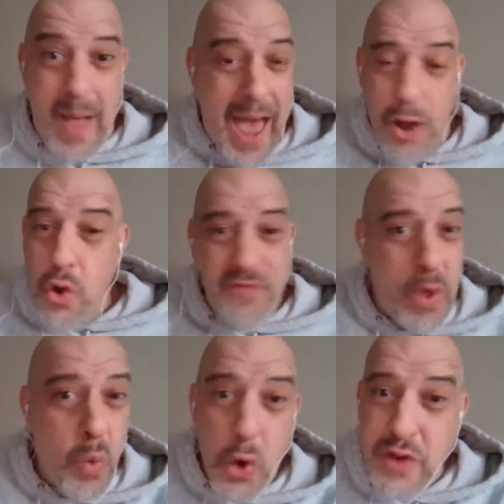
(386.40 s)
I don't know if
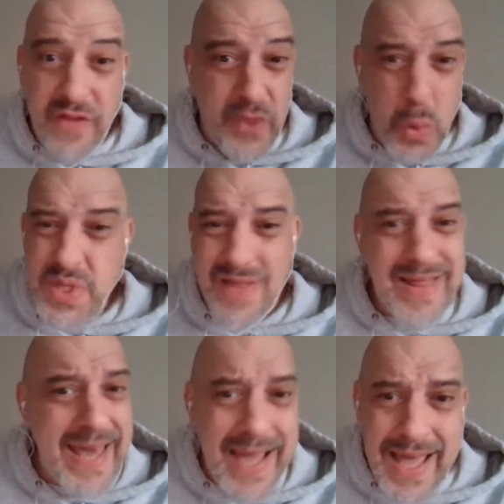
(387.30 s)
they worried that there was a
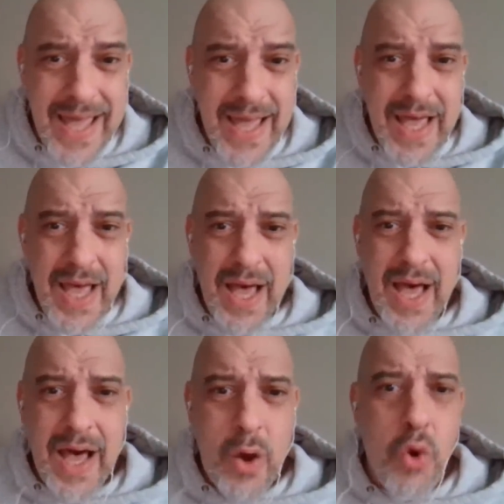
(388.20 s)
leak
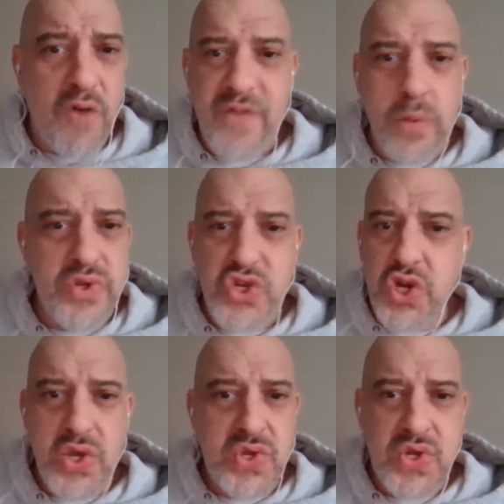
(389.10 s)
or if it was
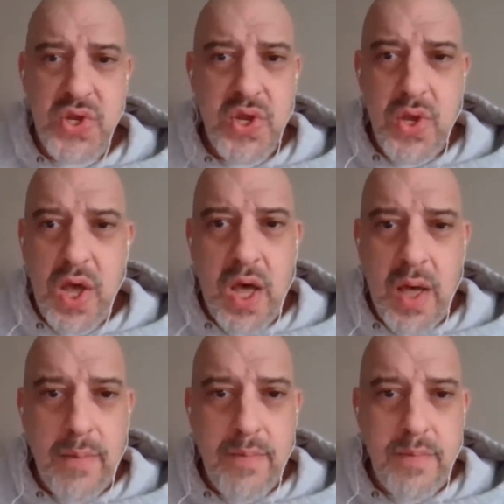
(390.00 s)
just,
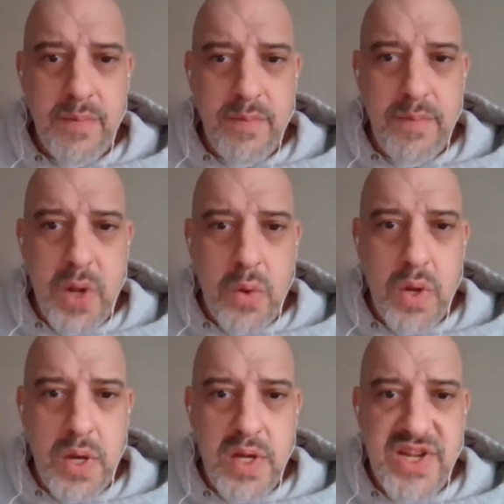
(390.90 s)
a
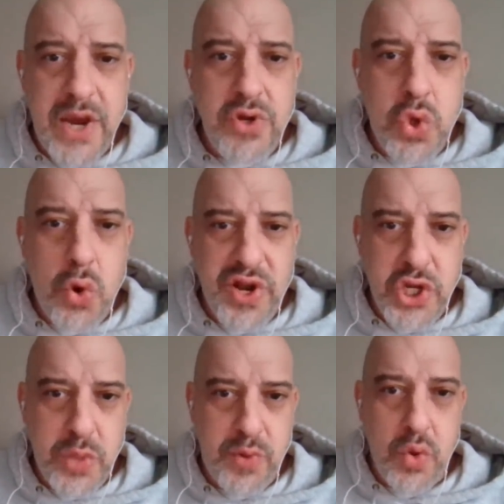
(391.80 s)
territory
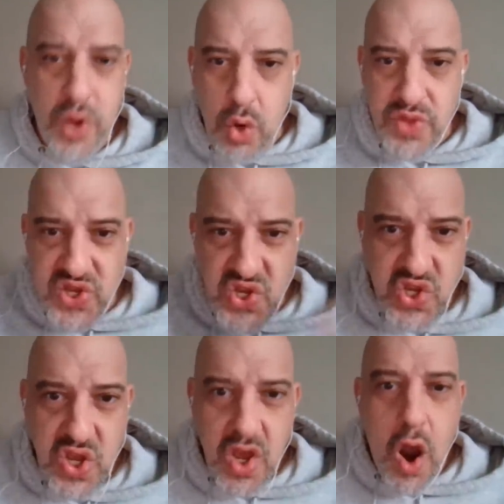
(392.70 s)
dispute. You know, this
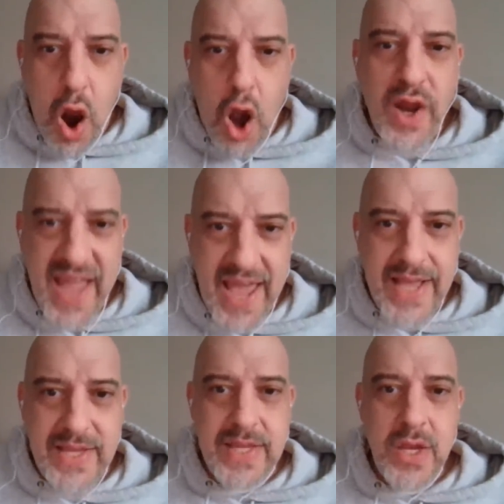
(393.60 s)
is our
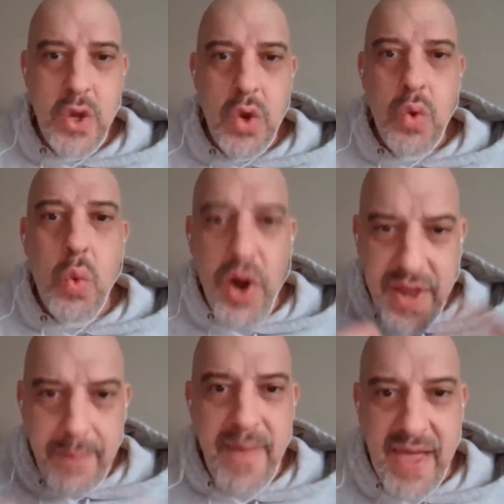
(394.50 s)
case. We're
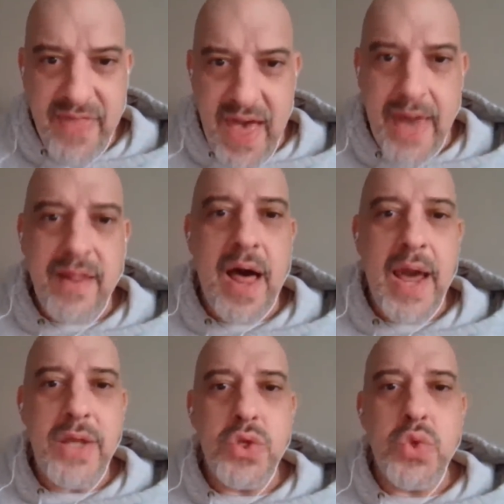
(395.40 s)
going to make the
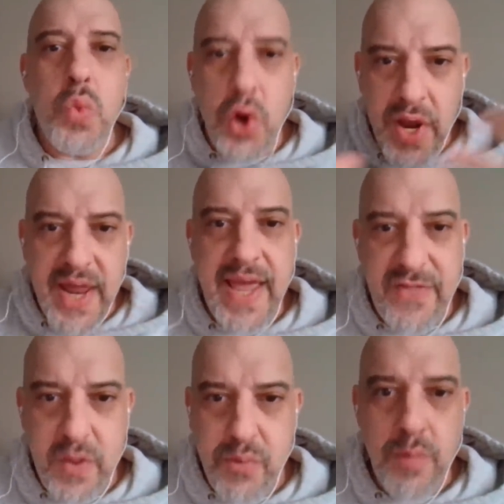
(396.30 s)
headlines. We're going to
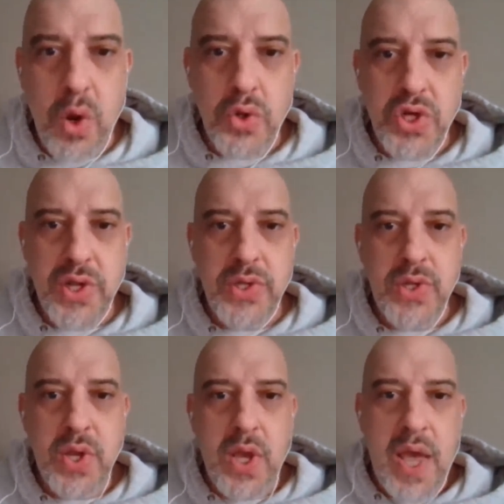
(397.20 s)
get the
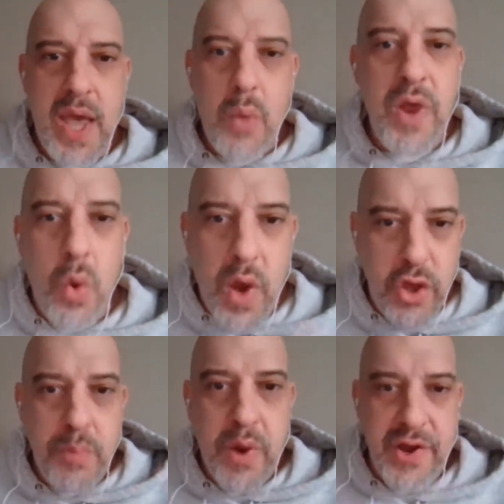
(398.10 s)
promotions, and we don't want
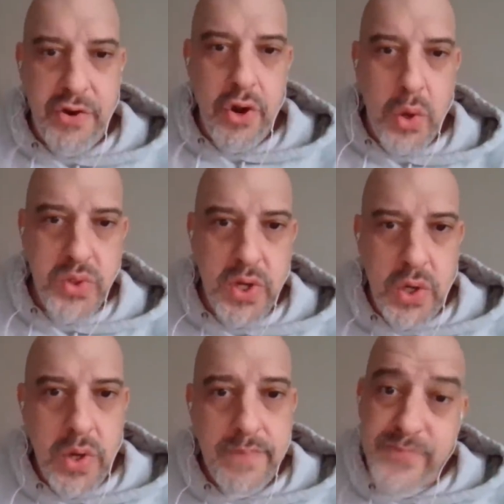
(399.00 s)
you butting your nose
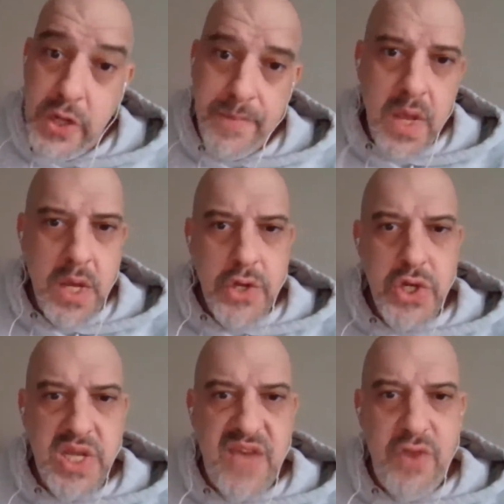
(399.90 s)
into it. So
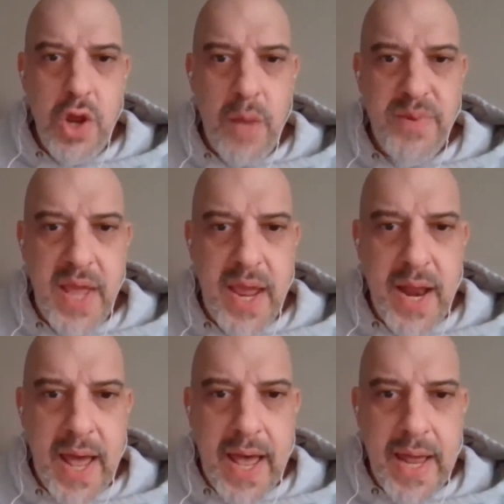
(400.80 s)
just giving you an
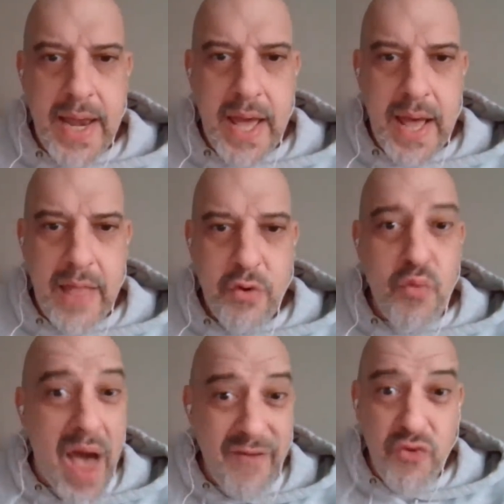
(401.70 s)
update on the
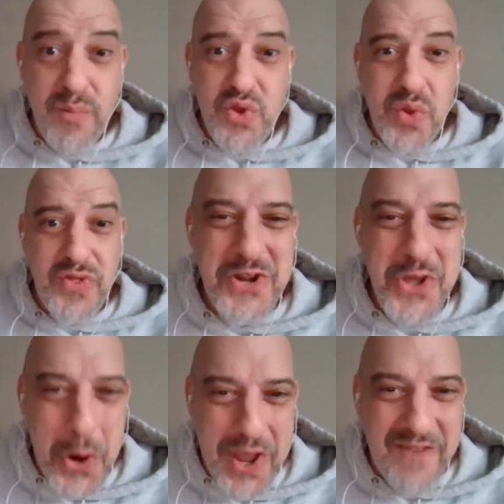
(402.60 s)
rivalry between the
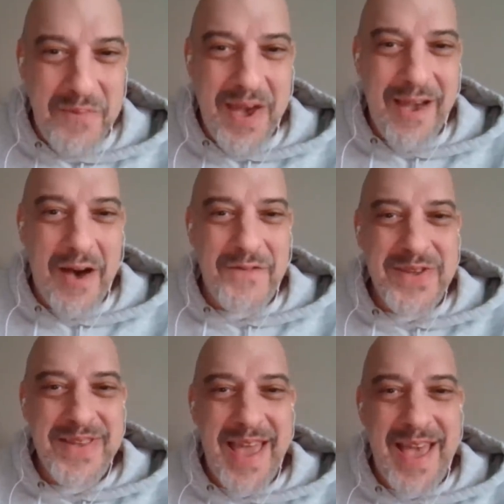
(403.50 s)
New York FBI
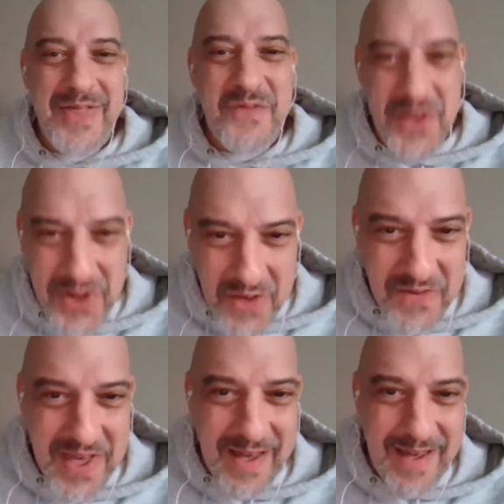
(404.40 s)
office and the
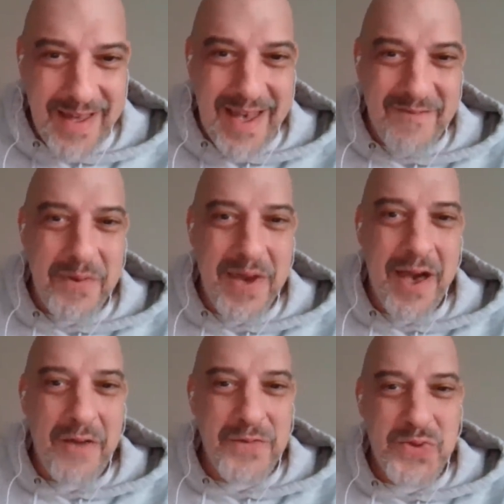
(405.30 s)
Philadelphia
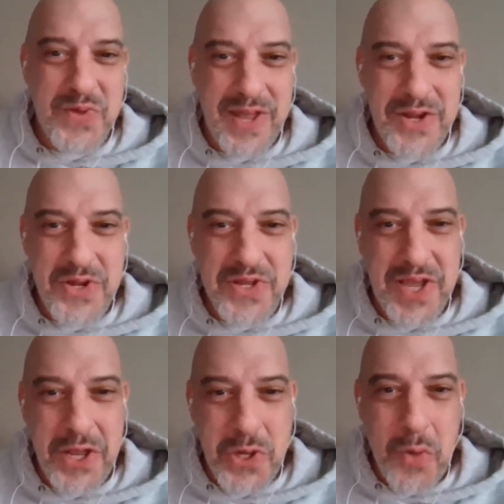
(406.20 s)
FBI office related to
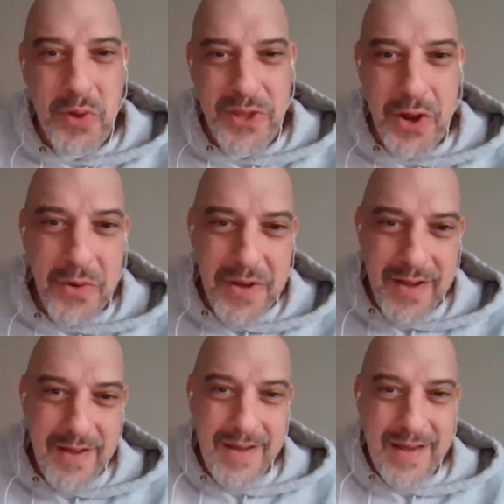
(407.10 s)
Skinny Joey Merlino.
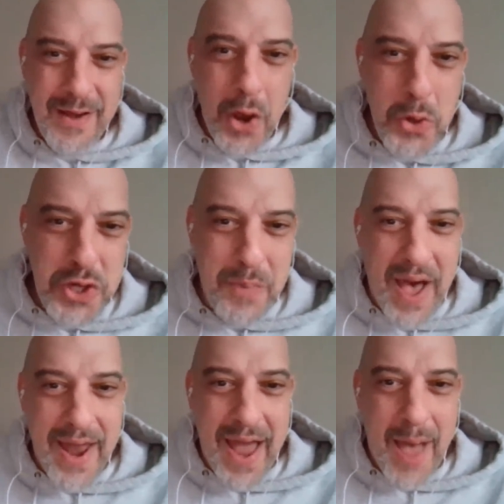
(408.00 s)
OG
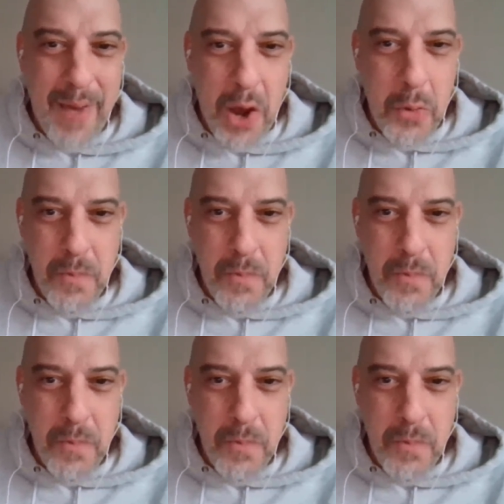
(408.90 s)
Pod, I'm out.